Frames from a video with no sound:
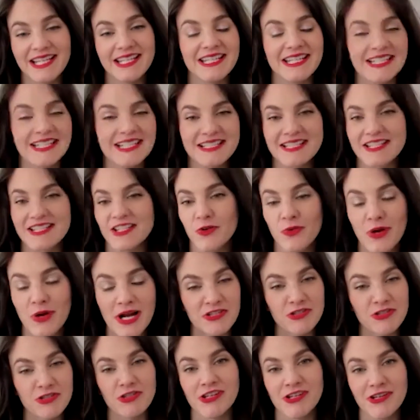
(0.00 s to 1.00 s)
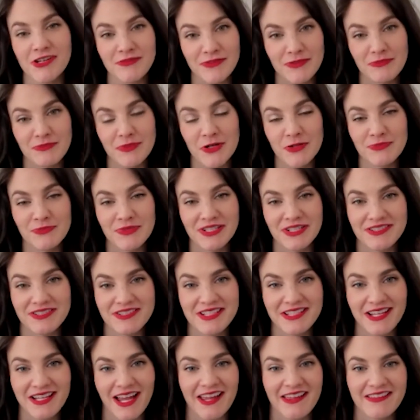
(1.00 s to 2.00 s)
is the question of the moment,
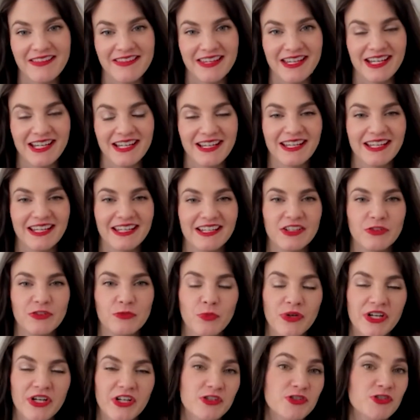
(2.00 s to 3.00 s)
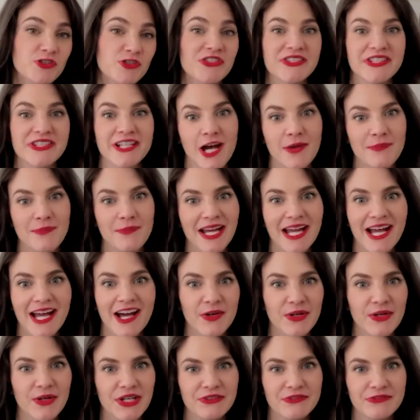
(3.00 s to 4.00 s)
I think. And we're just coming
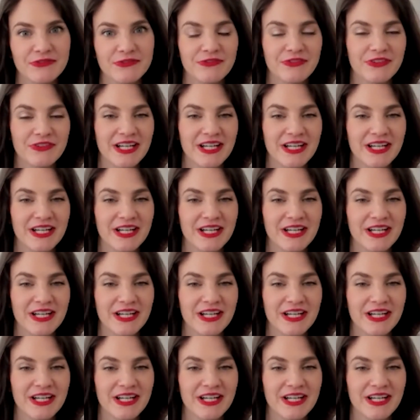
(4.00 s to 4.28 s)
out of